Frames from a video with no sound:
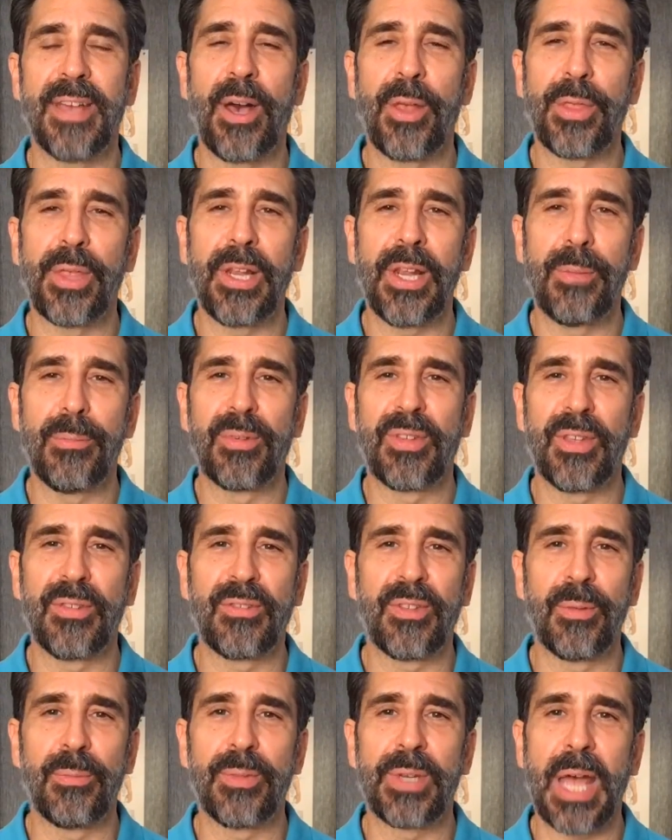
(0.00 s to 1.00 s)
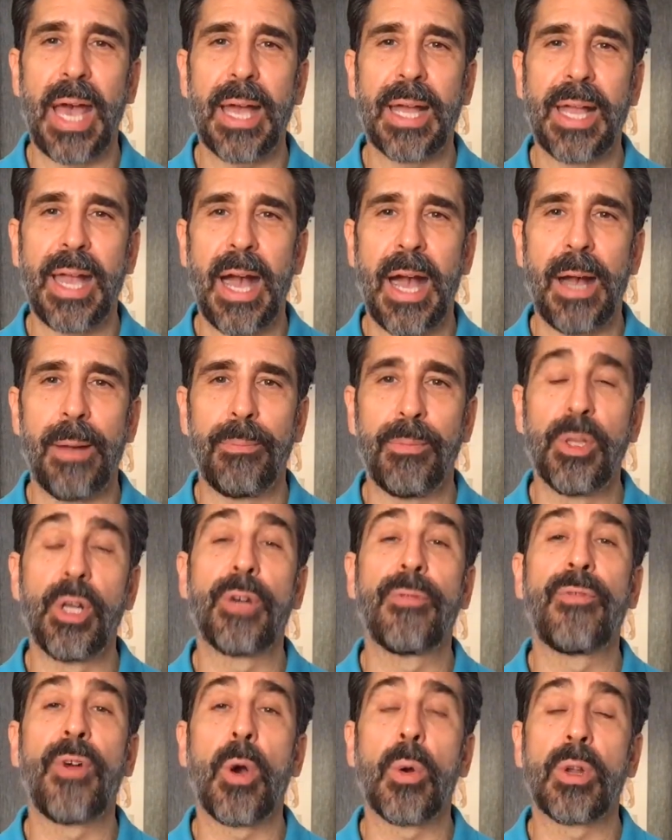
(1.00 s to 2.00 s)
HealthyLymphSystem.com.
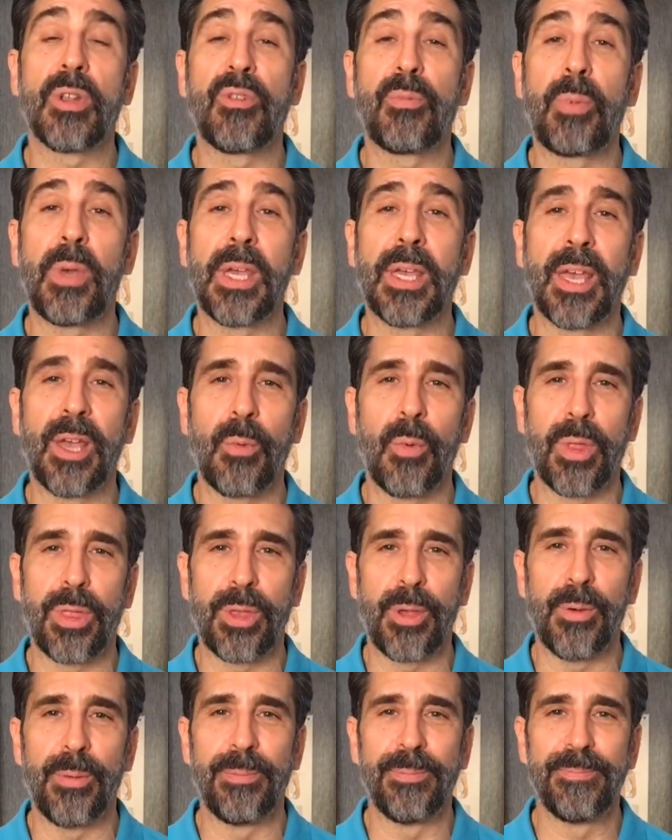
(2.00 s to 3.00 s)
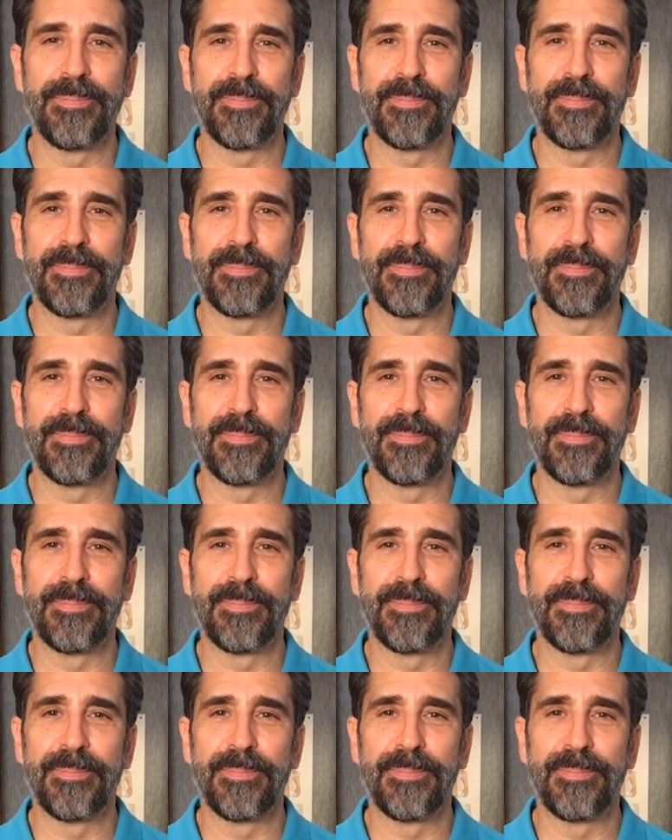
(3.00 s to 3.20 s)
Look forward to speaking with you.